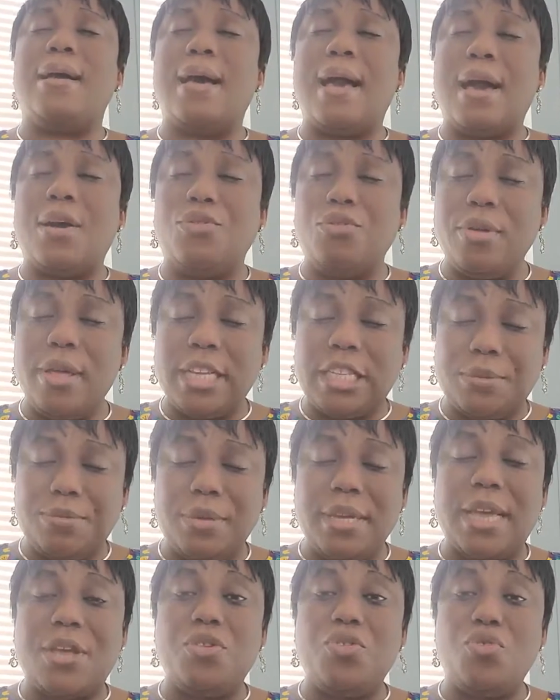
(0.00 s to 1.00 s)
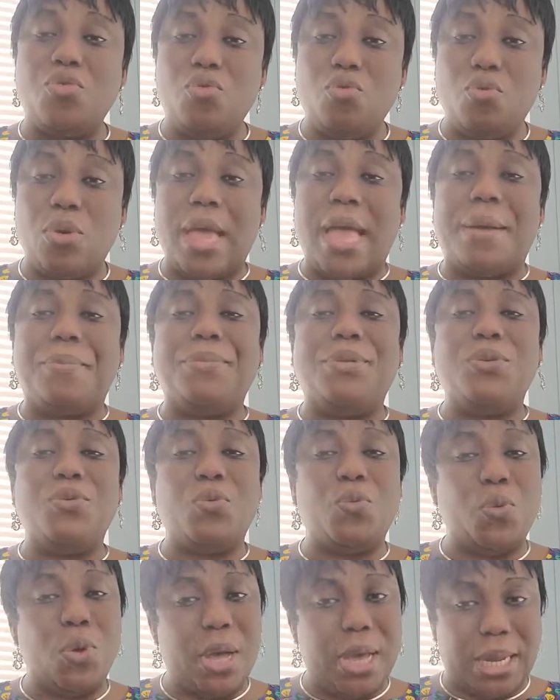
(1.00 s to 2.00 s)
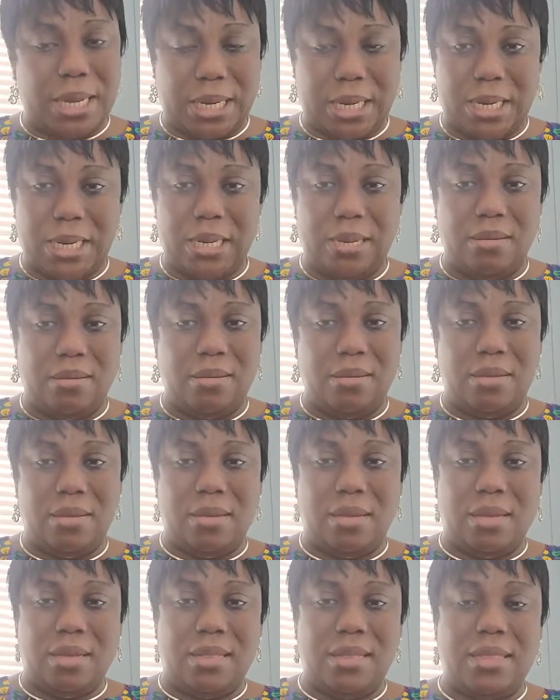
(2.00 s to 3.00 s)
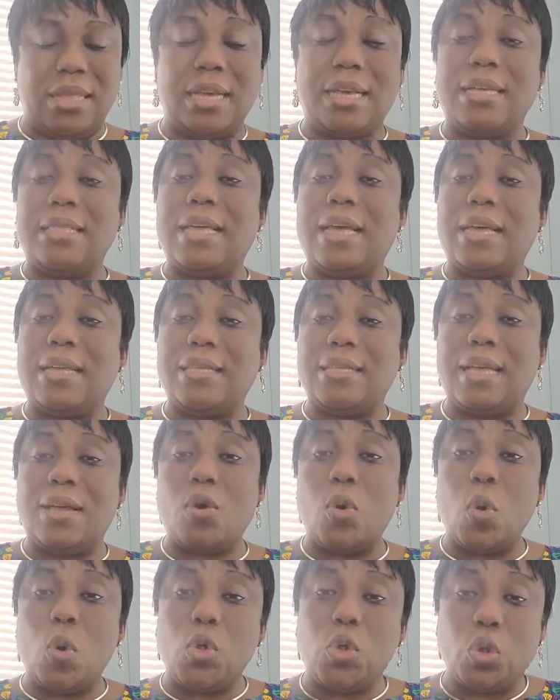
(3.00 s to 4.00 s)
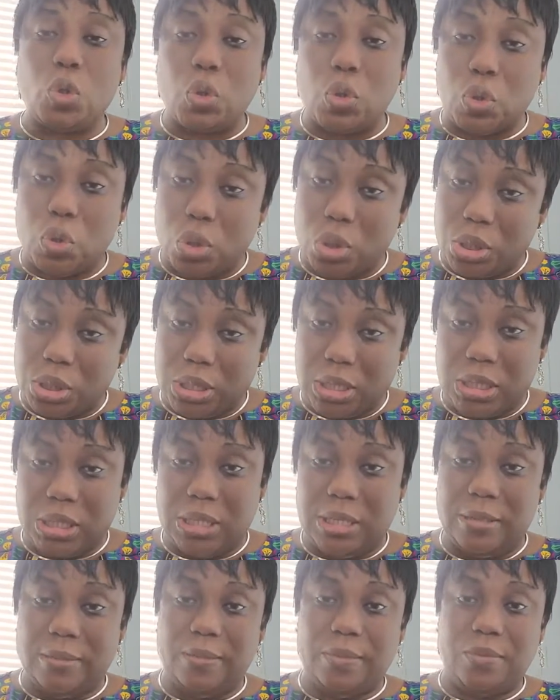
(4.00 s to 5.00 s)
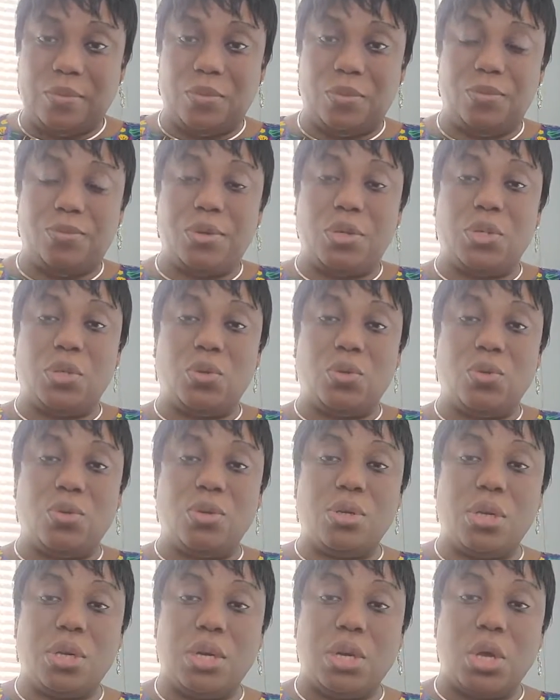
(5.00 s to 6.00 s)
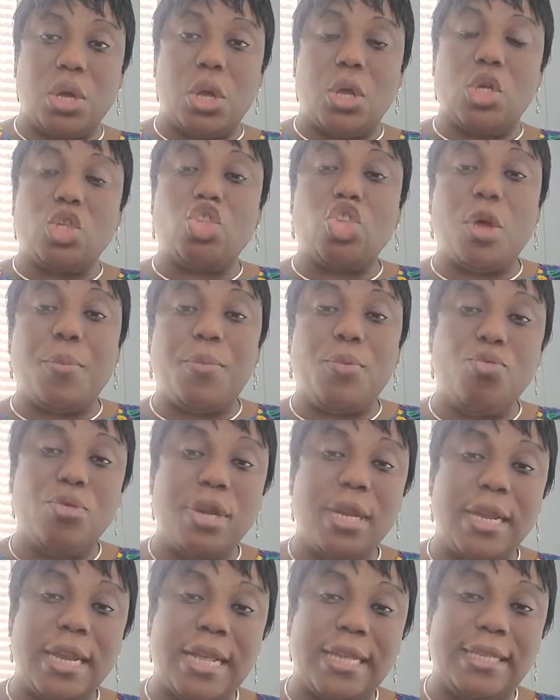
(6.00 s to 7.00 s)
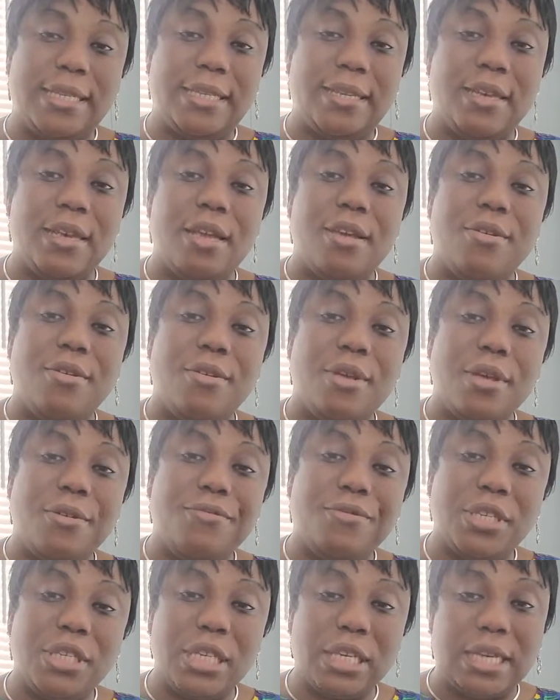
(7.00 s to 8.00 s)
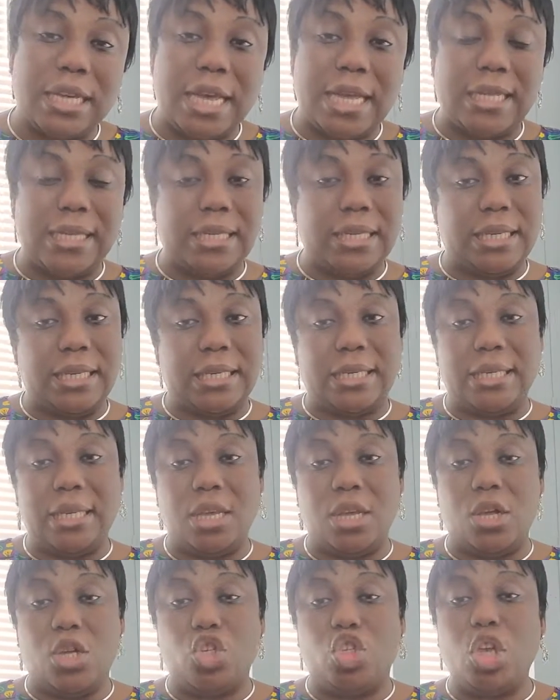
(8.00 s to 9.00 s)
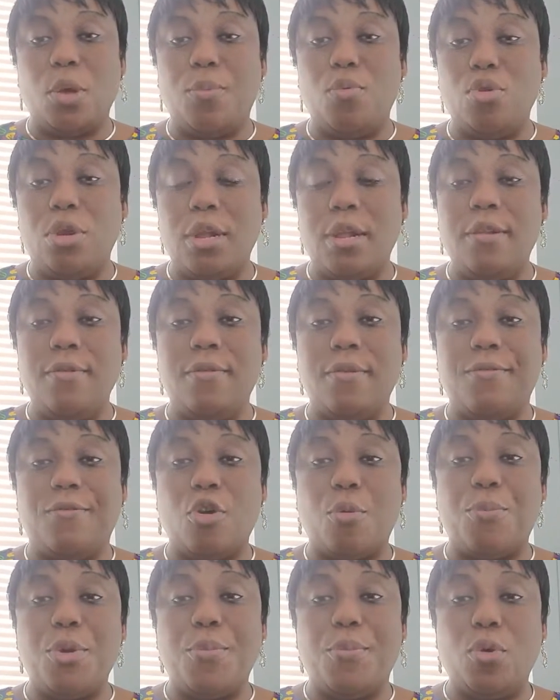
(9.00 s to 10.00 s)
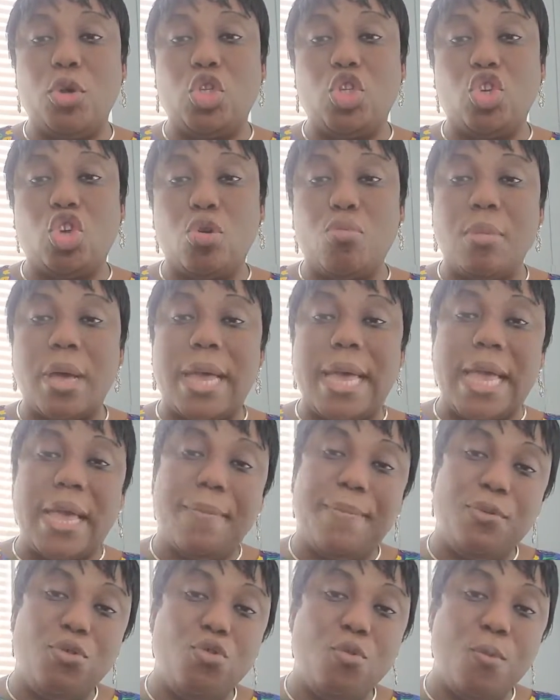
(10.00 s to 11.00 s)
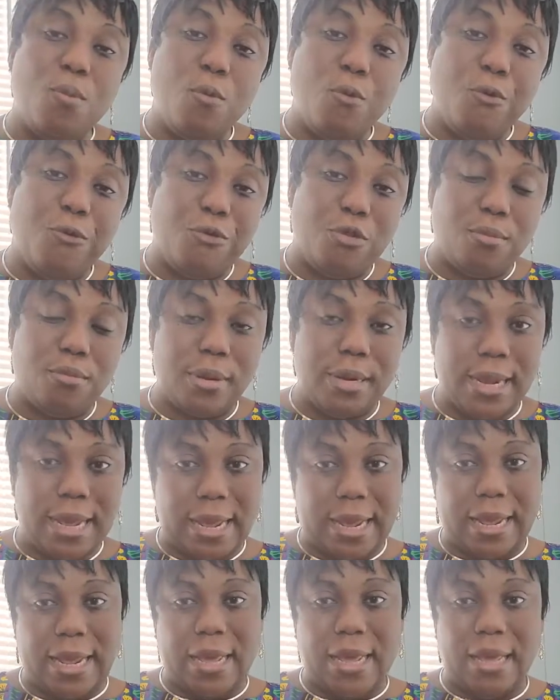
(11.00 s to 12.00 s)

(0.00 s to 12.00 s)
Acknowledge me and know I'm the one that owes your success. Praise God. Stop looking at physical things. Stop looking for people to come and help you move from there.